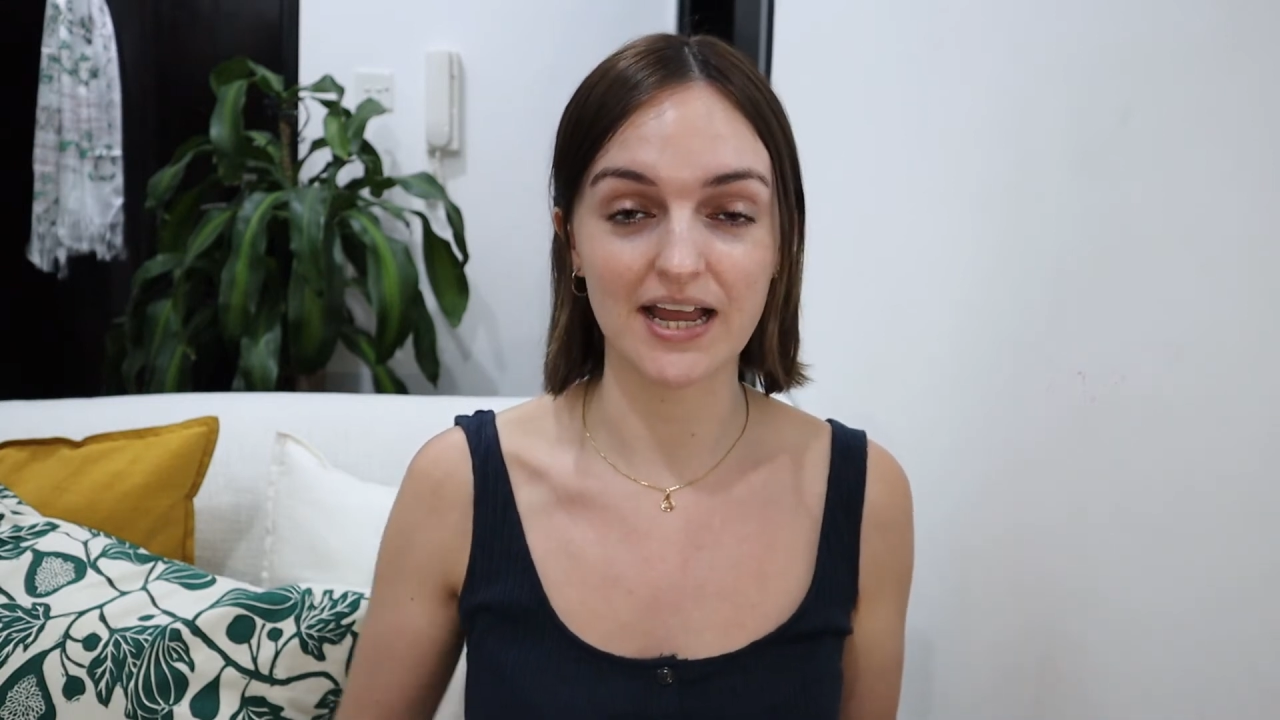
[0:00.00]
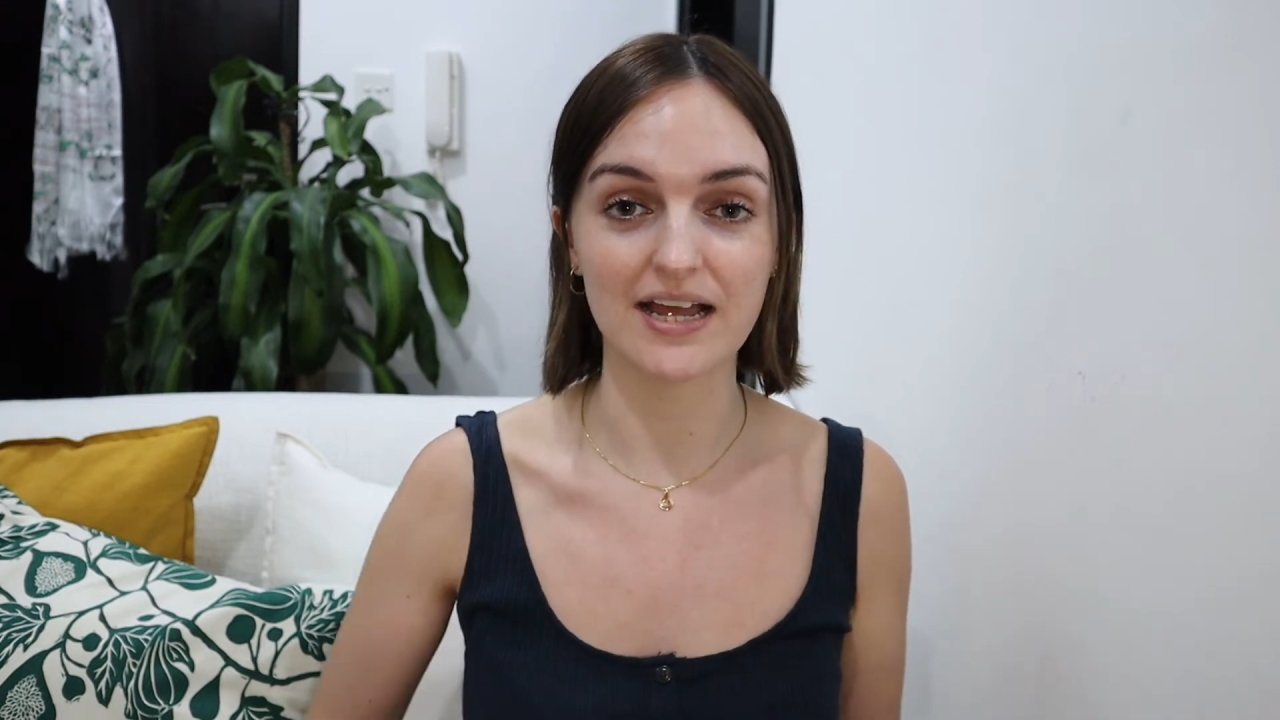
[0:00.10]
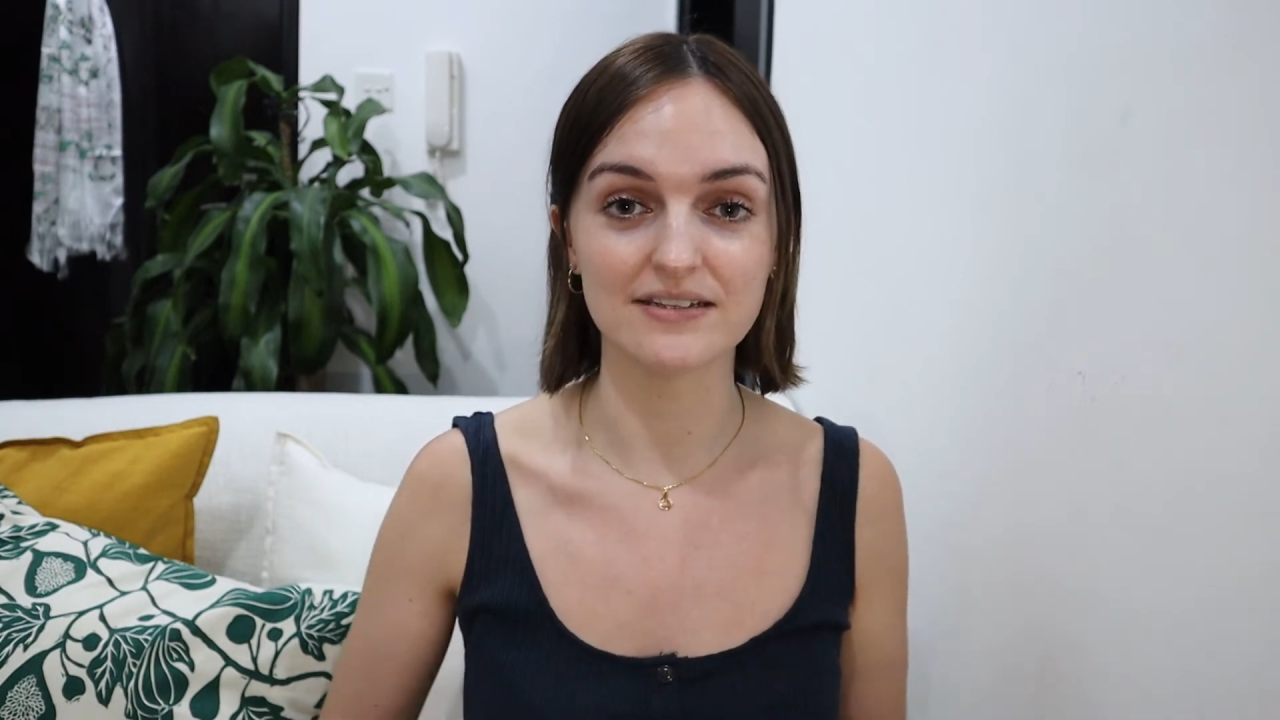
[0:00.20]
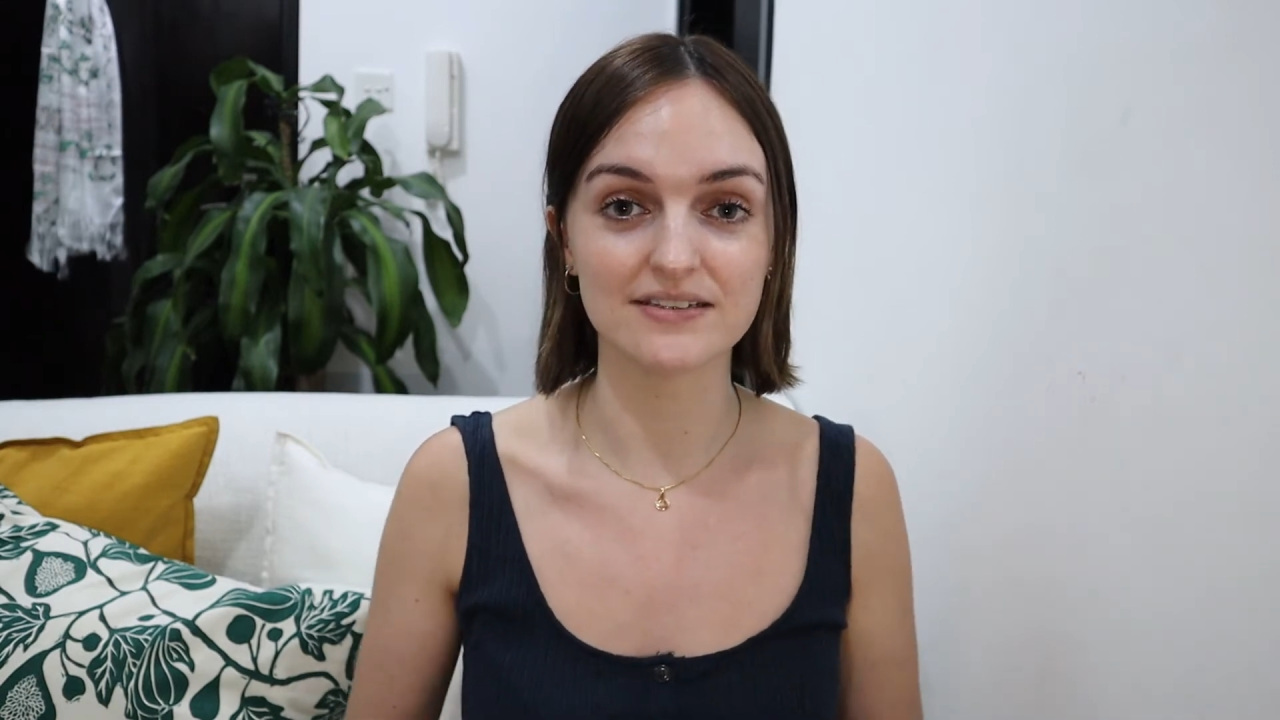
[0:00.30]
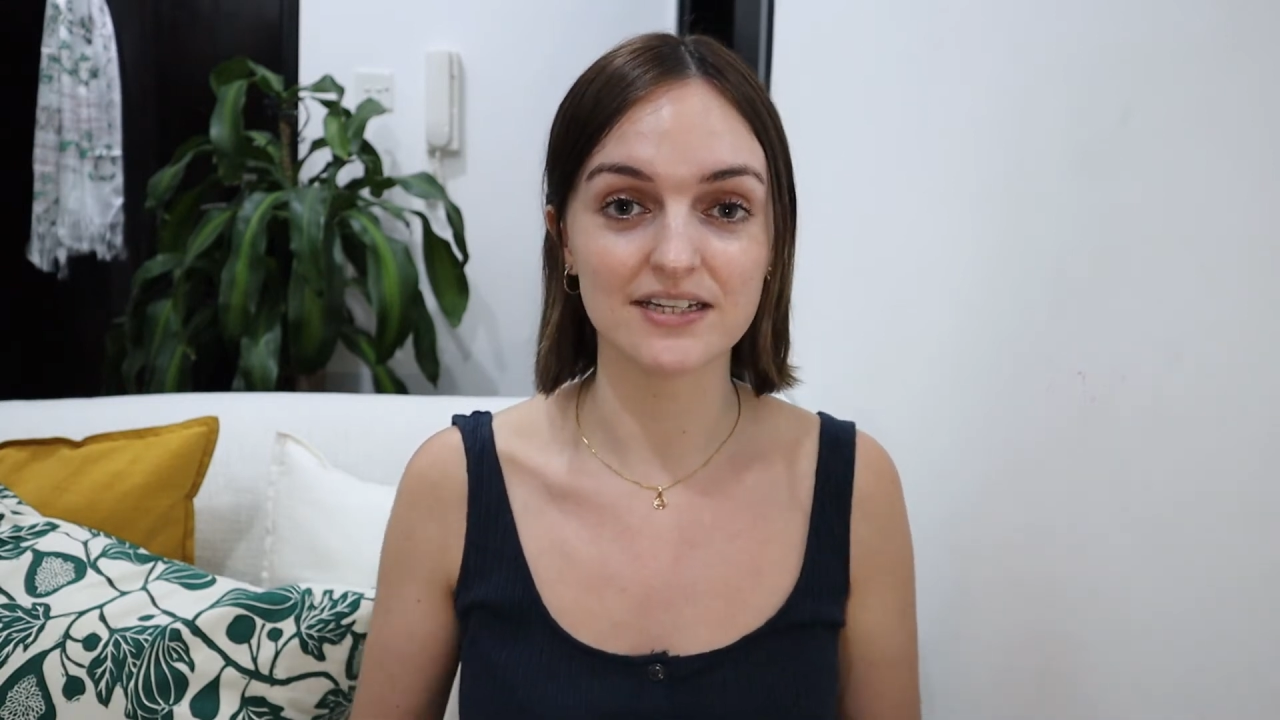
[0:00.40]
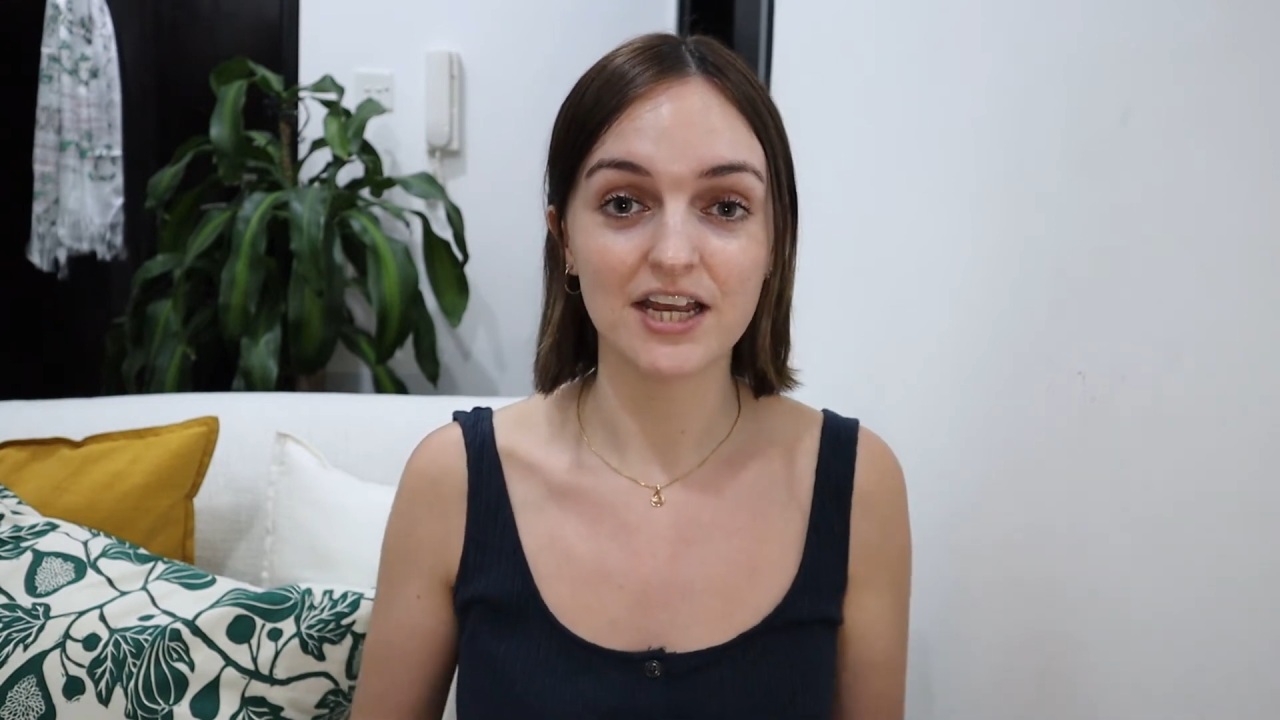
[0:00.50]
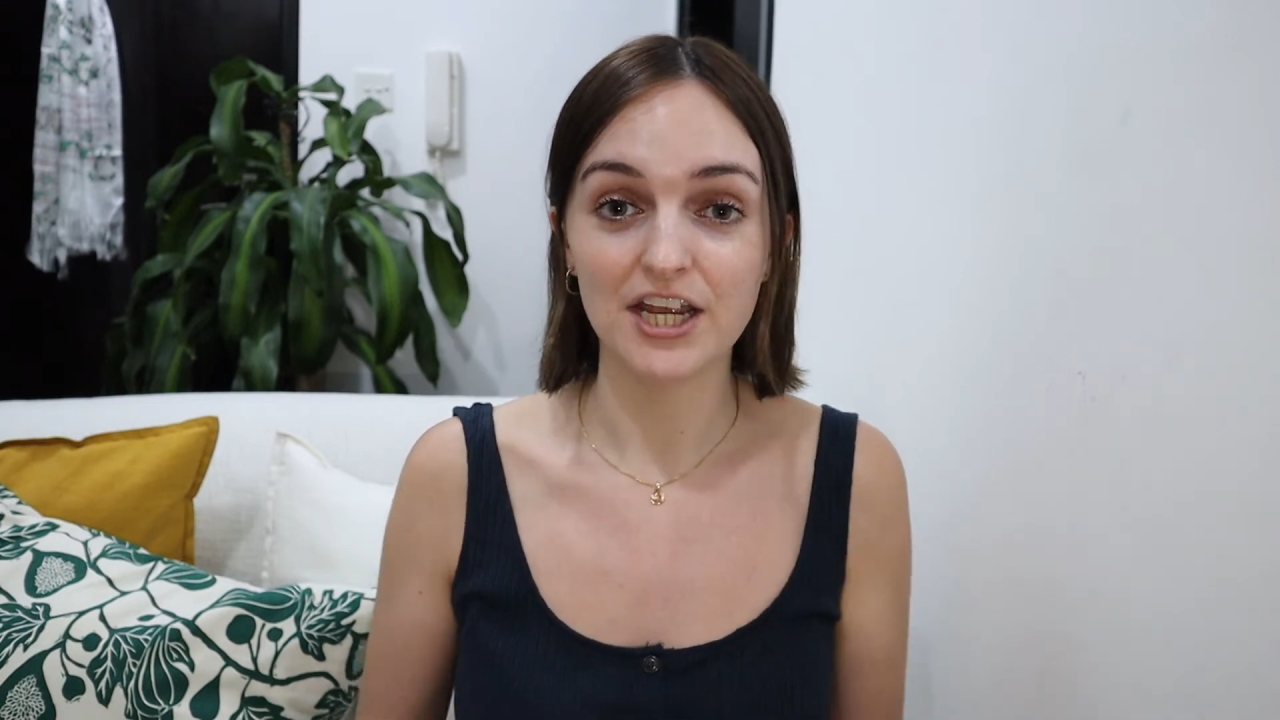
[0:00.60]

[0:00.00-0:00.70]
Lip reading: and